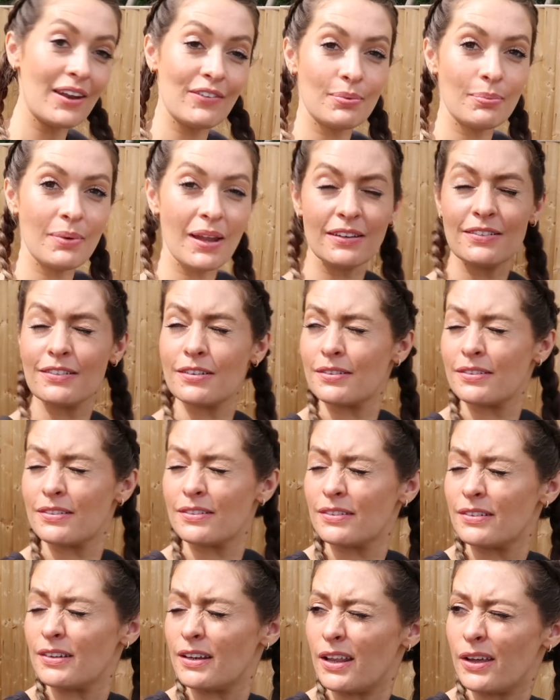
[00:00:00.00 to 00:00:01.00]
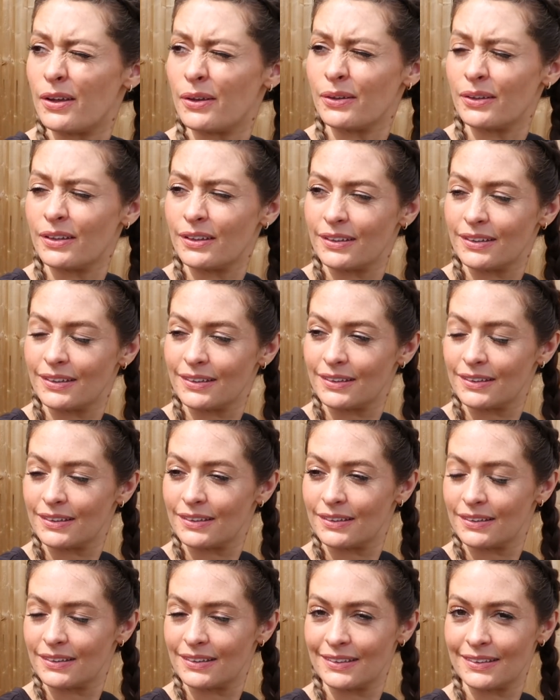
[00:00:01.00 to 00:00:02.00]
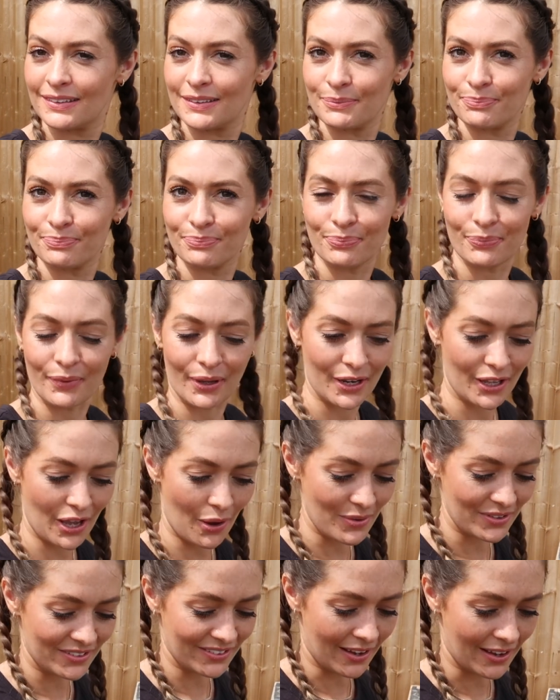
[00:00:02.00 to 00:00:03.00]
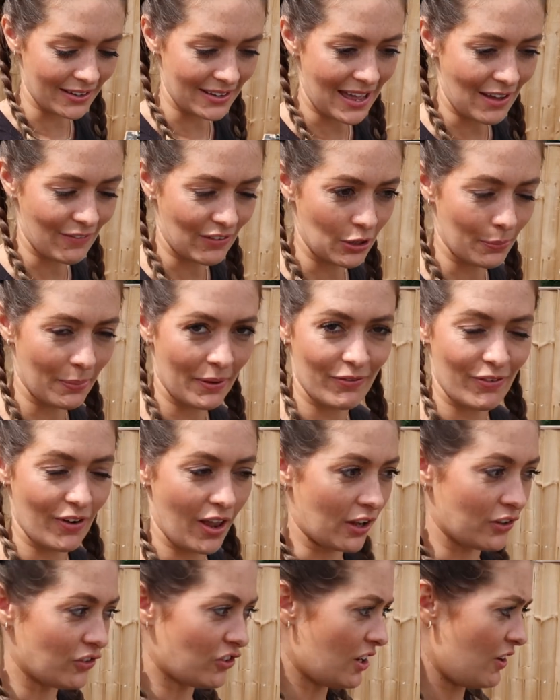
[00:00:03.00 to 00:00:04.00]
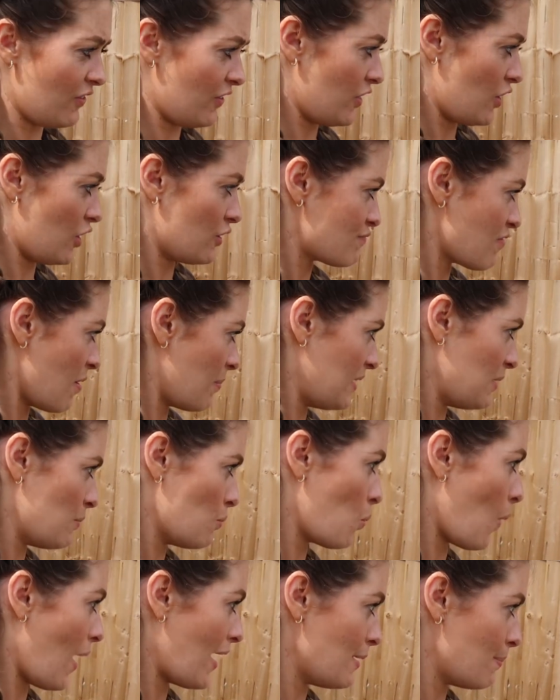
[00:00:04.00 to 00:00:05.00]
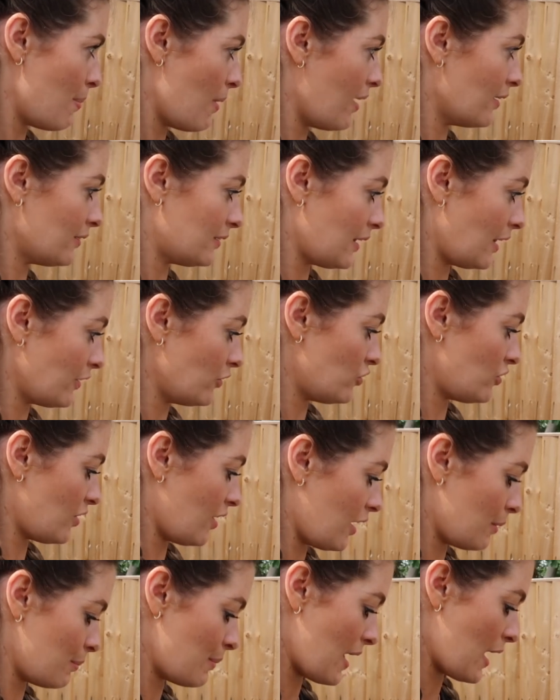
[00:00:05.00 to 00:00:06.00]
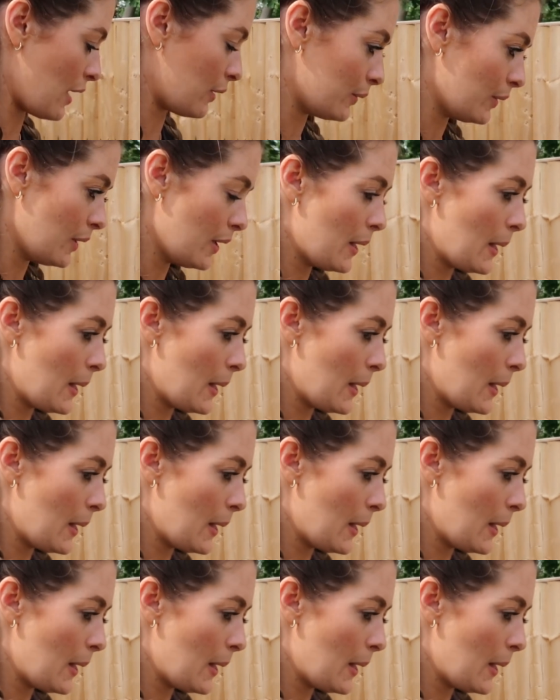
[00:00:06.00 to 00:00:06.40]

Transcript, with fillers: and have some lunch, Lou? Yeah, man. I'm gonna go inside and have a little bit of lunch, even though it's probably way past lunchtime now.